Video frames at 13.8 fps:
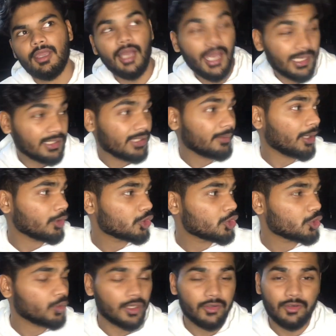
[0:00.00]
I think about
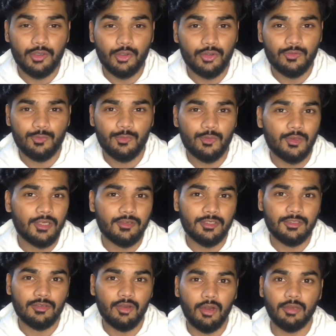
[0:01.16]
200 or 300
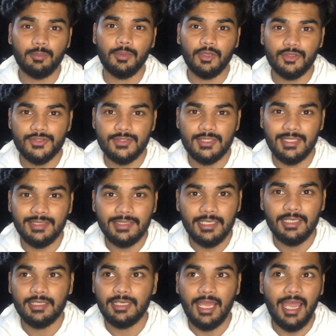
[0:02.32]
odd books in
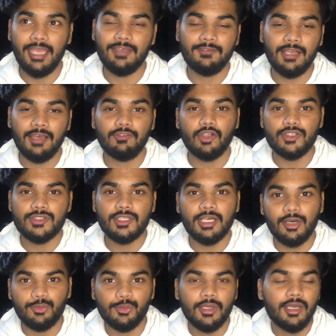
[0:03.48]
there. Even I've lost
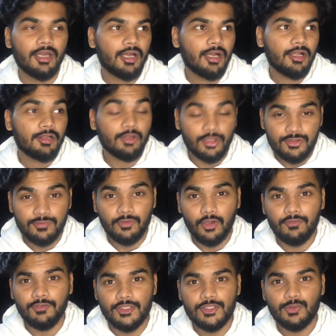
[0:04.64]
count. Lots of
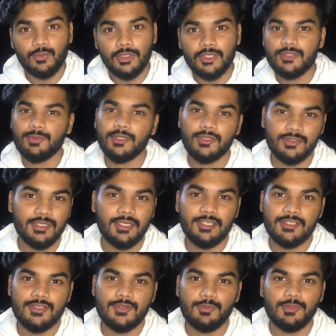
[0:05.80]
non-fiction works because they're
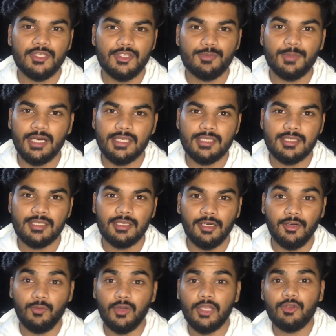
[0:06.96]
easy to breeze past
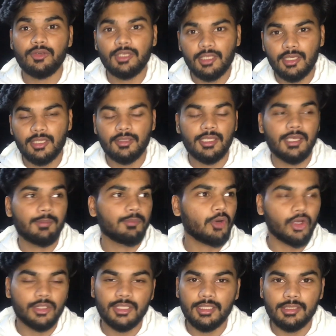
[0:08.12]
while you're reading them
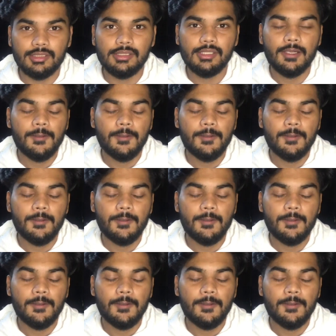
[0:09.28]
on Kindle.